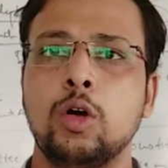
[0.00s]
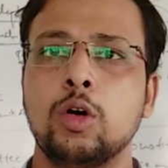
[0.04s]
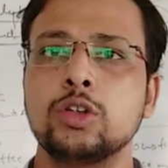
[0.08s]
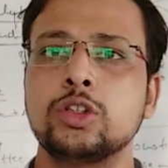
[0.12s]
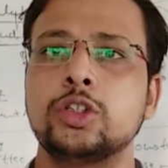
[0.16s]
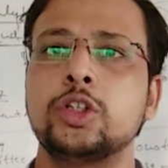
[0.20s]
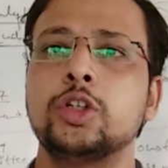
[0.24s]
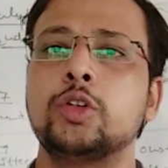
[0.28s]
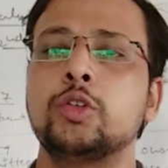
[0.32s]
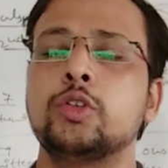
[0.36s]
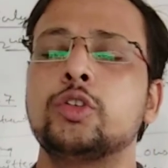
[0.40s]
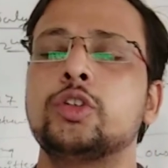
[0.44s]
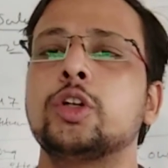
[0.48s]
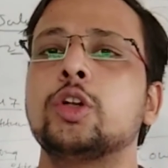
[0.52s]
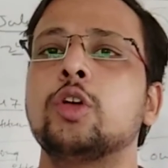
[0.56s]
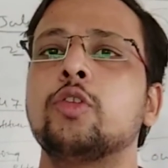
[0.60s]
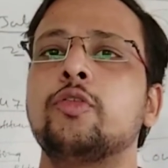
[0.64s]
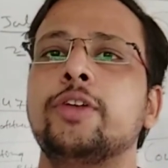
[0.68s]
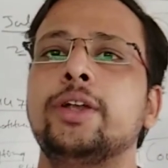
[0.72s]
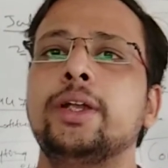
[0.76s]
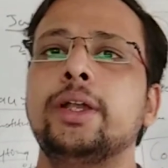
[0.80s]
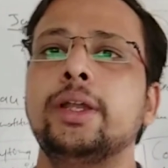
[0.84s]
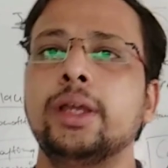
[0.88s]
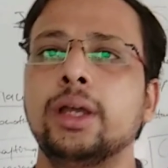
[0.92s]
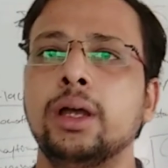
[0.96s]
constitution
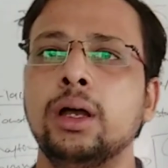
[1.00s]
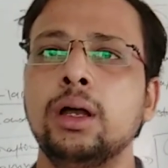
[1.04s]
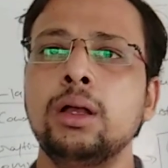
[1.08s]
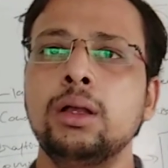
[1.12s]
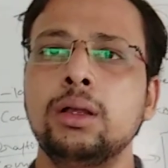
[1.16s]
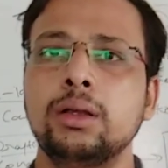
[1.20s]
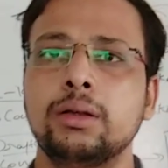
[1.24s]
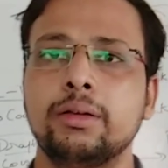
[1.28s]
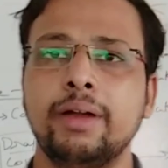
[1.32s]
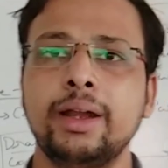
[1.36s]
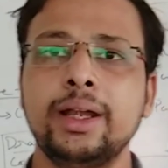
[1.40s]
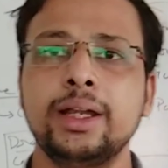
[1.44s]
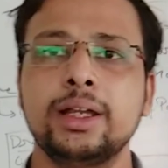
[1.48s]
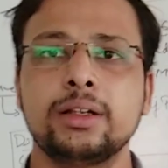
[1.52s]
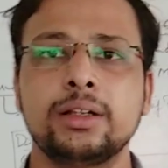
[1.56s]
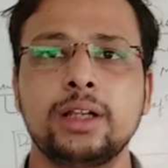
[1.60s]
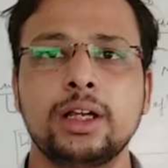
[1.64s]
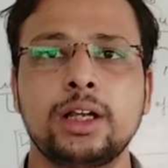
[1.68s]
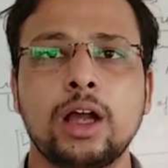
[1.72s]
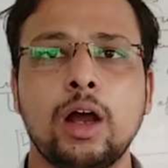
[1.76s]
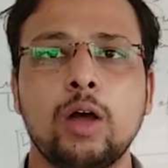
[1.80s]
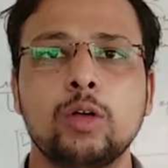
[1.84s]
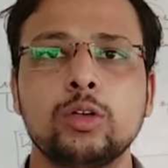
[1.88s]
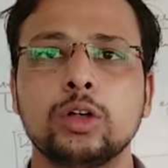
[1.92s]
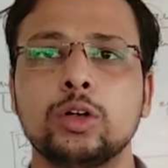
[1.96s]
of India, right,
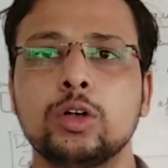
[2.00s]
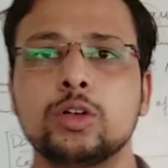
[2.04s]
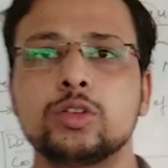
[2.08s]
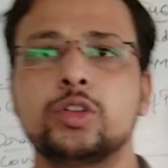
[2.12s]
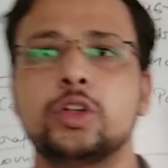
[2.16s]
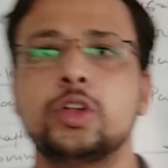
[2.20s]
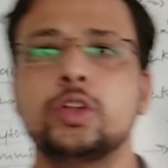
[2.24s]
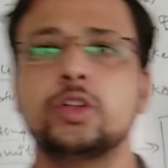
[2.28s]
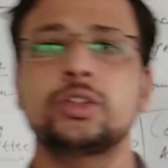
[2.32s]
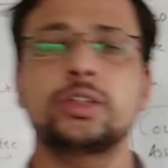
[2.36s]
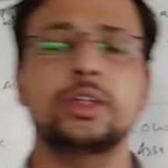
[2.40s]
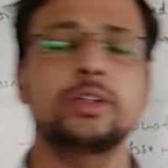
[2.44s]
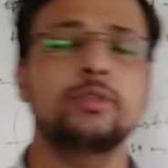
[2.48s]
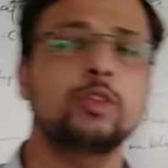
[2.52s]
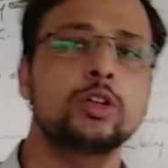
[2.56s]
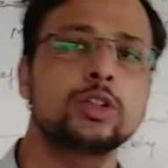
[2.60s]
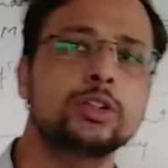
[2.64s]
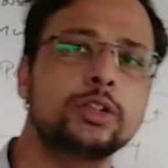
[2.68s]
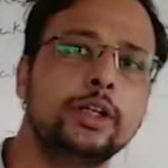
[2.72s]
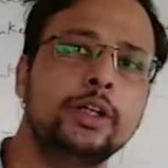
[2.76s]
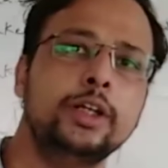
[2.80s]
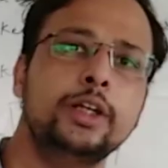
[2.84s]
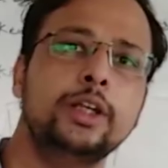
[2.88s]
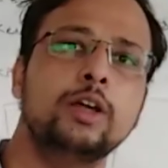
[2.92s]
that how the constitution was